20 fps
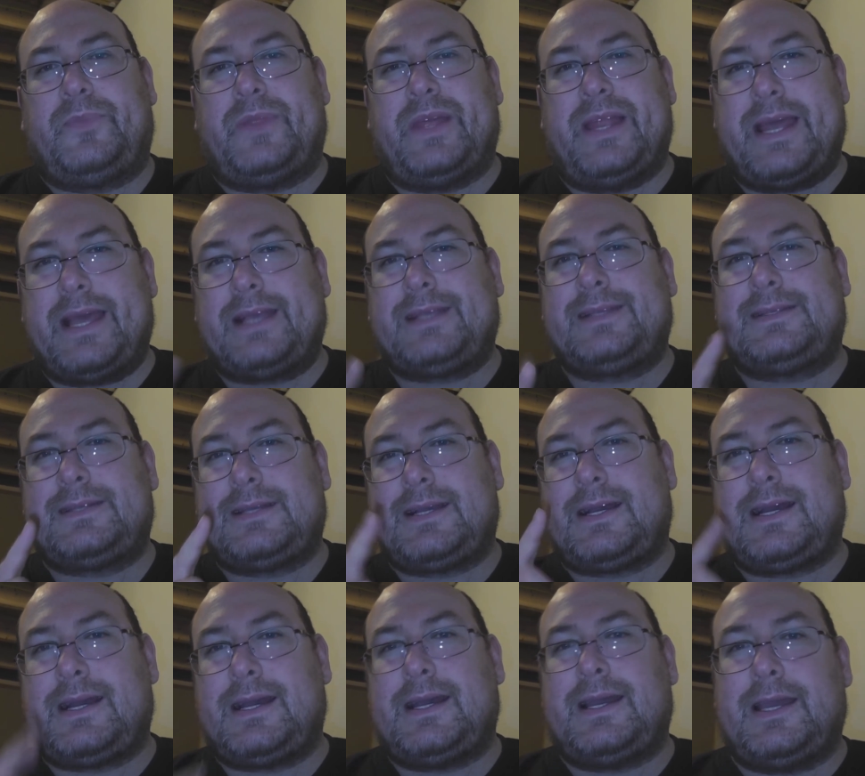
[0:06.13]
the next
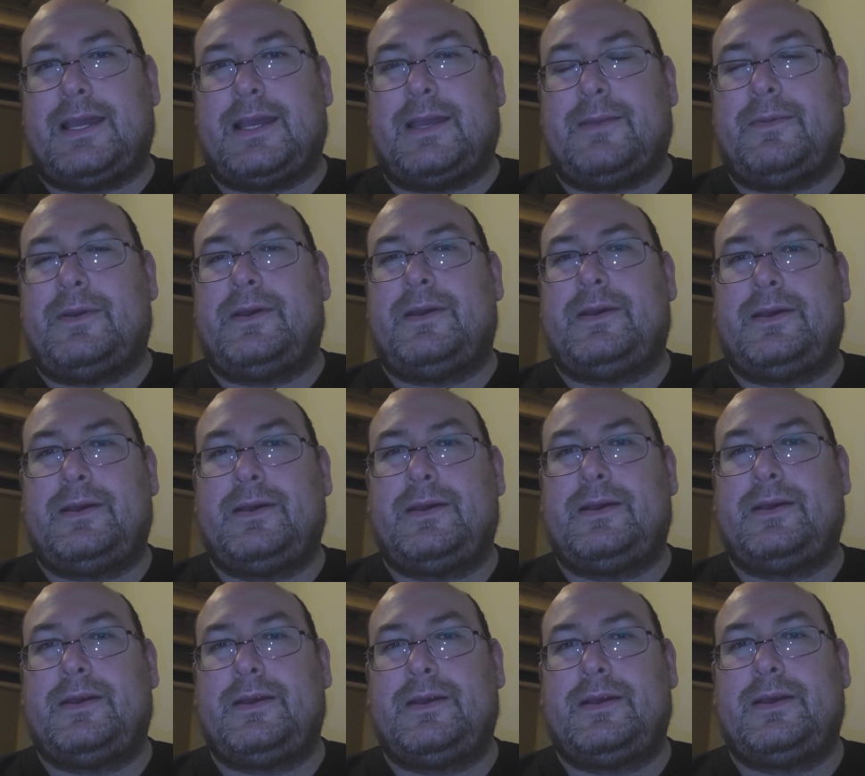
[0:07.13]
time
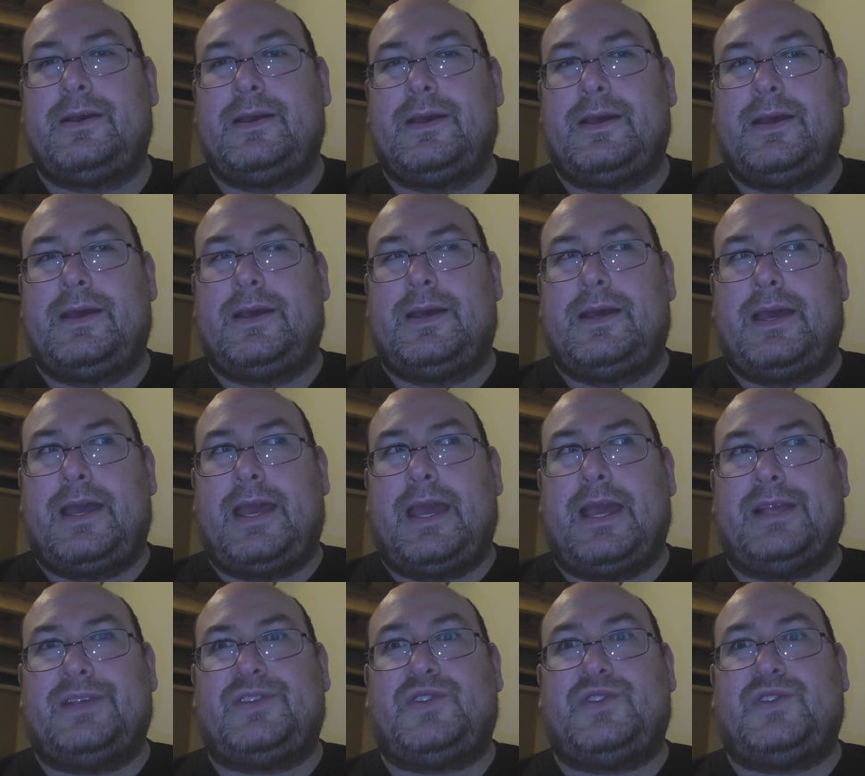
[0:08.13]
a